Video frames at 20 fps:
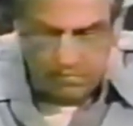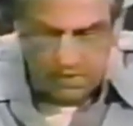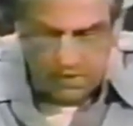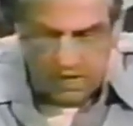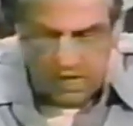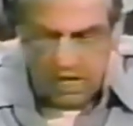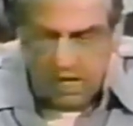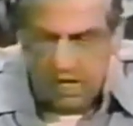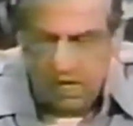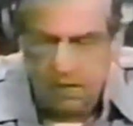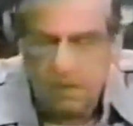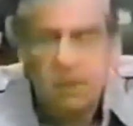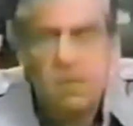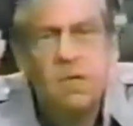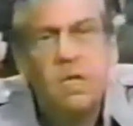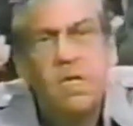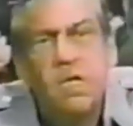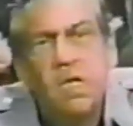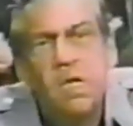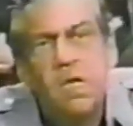and
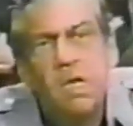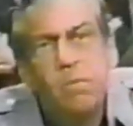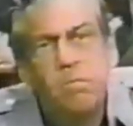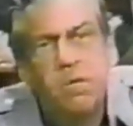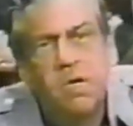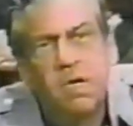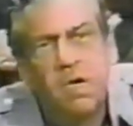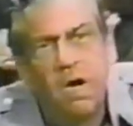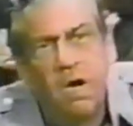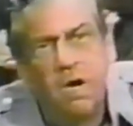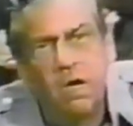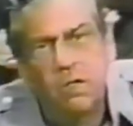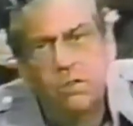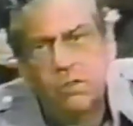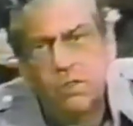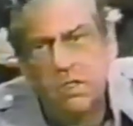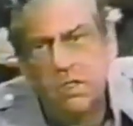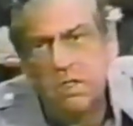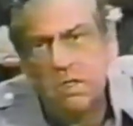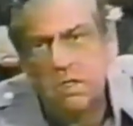because
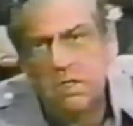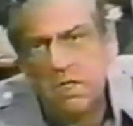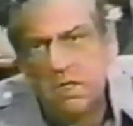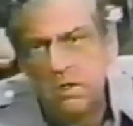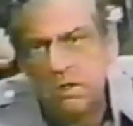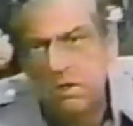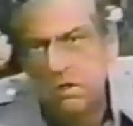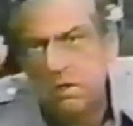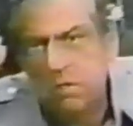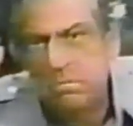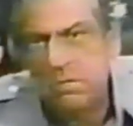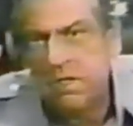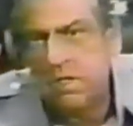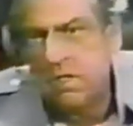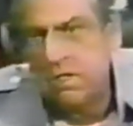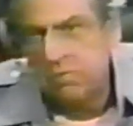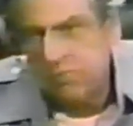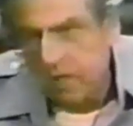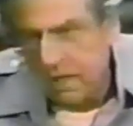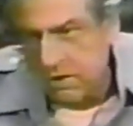he continued to be a
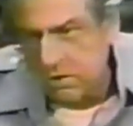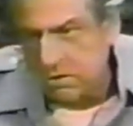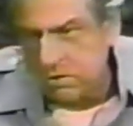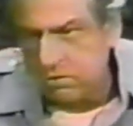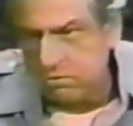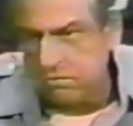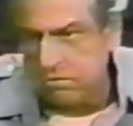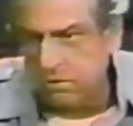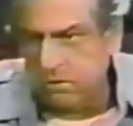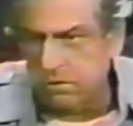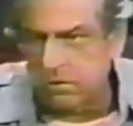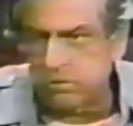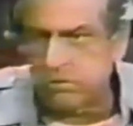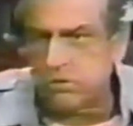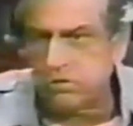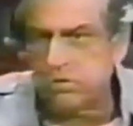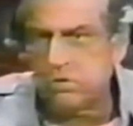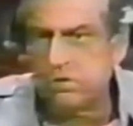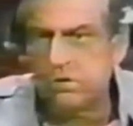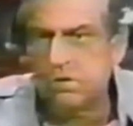divisive force
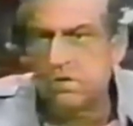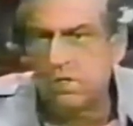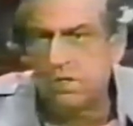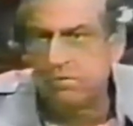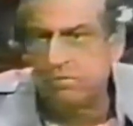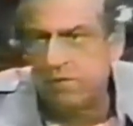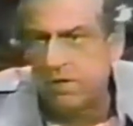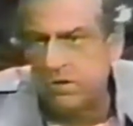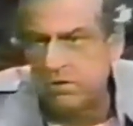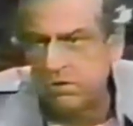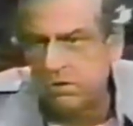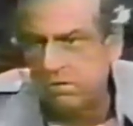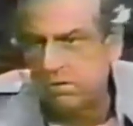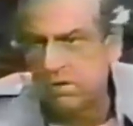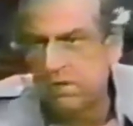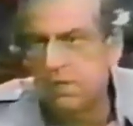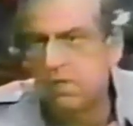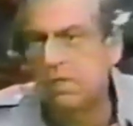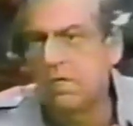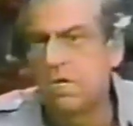in the face of
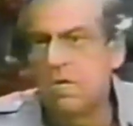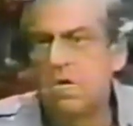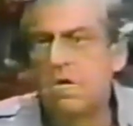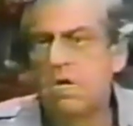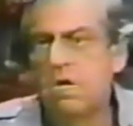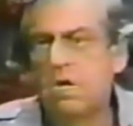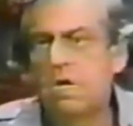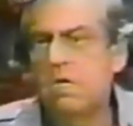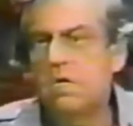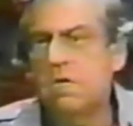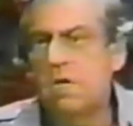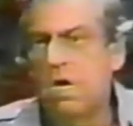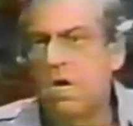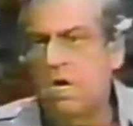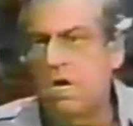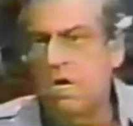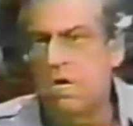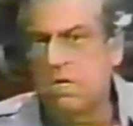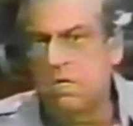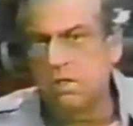the
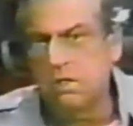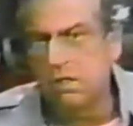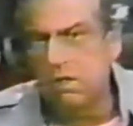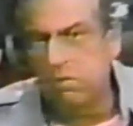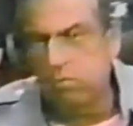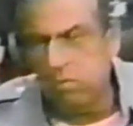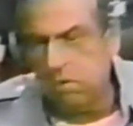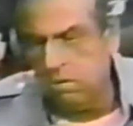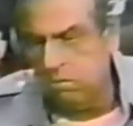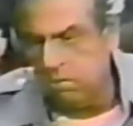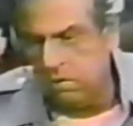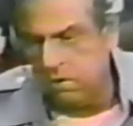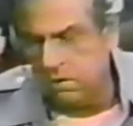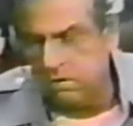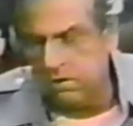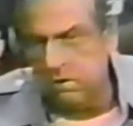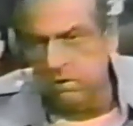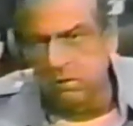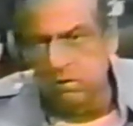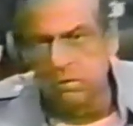uh, World War
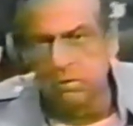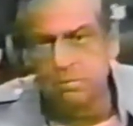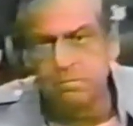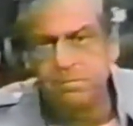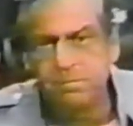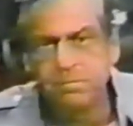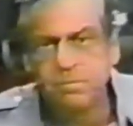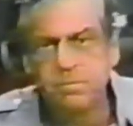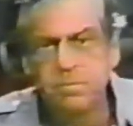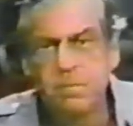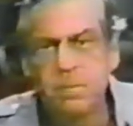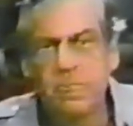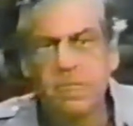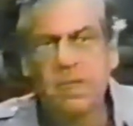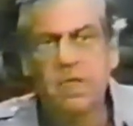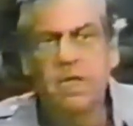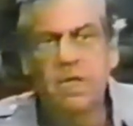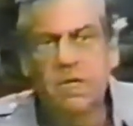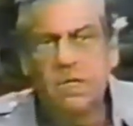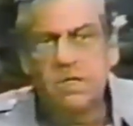II,
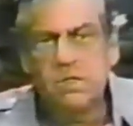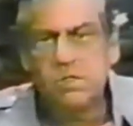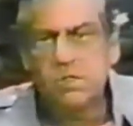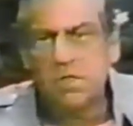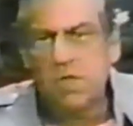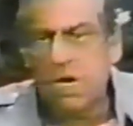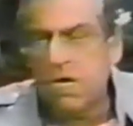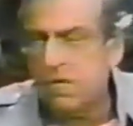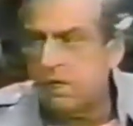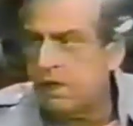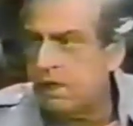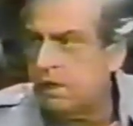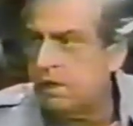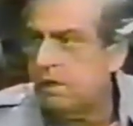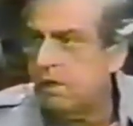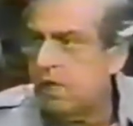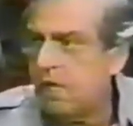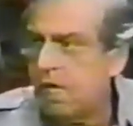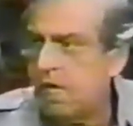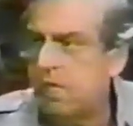
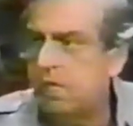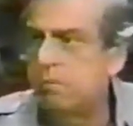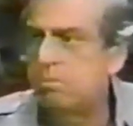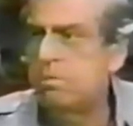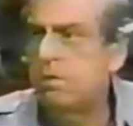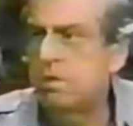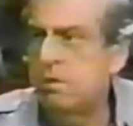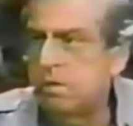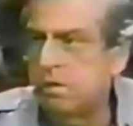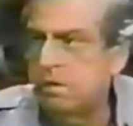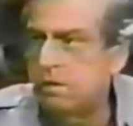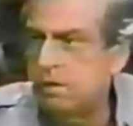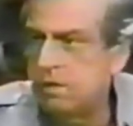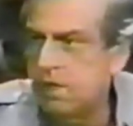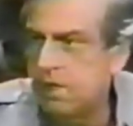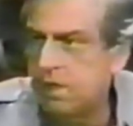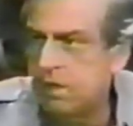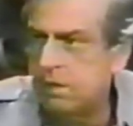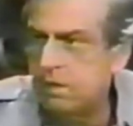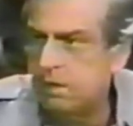Stalin had him murdered
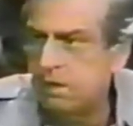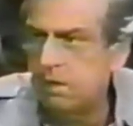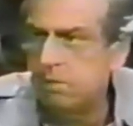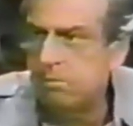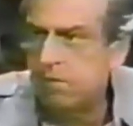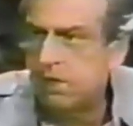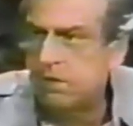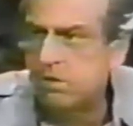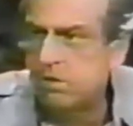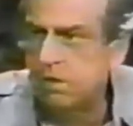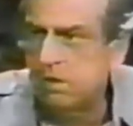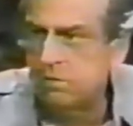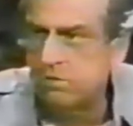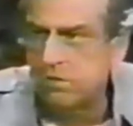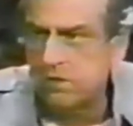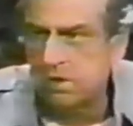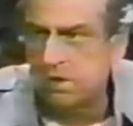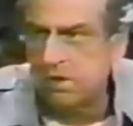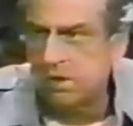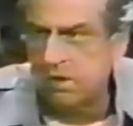in Mexico
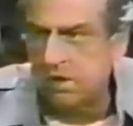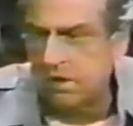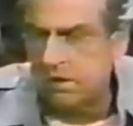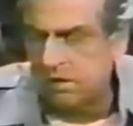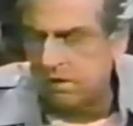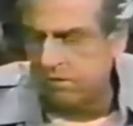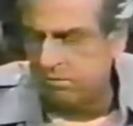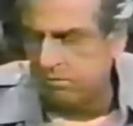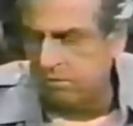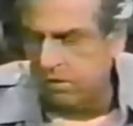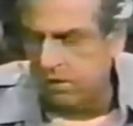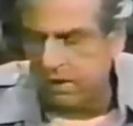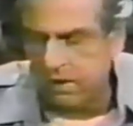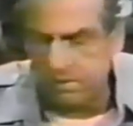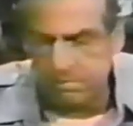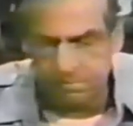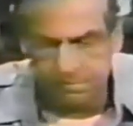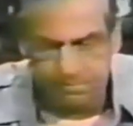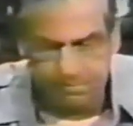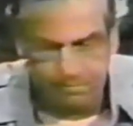City in 1940.
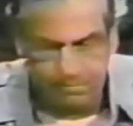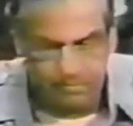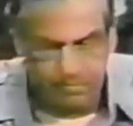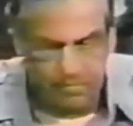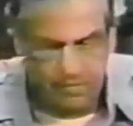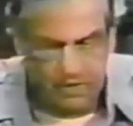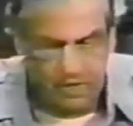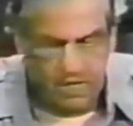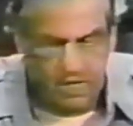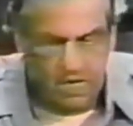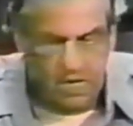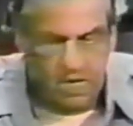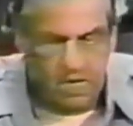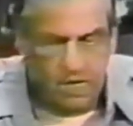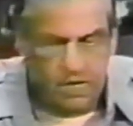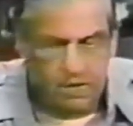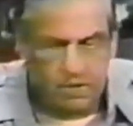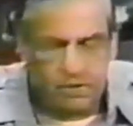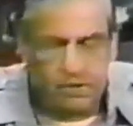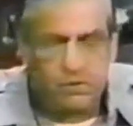
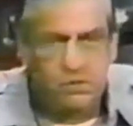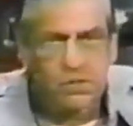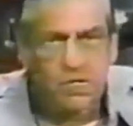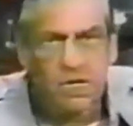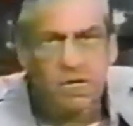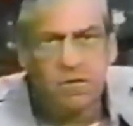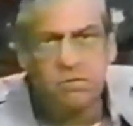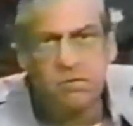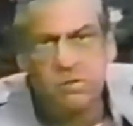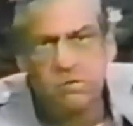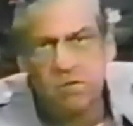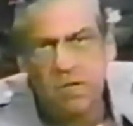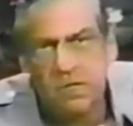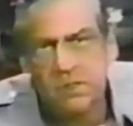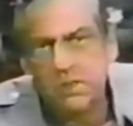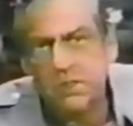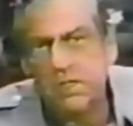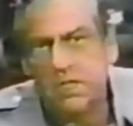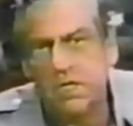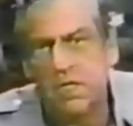This gave the
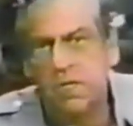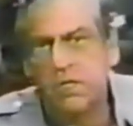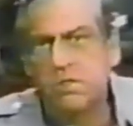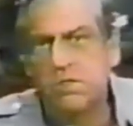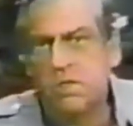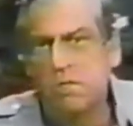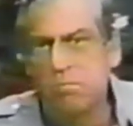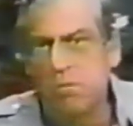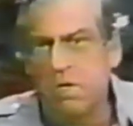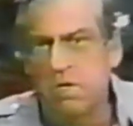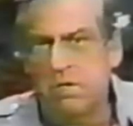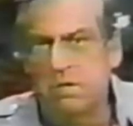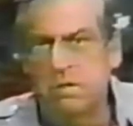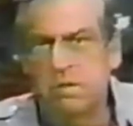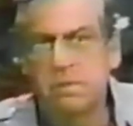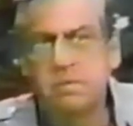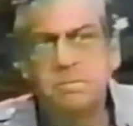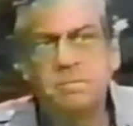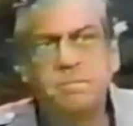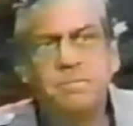Trotskyites a martyr,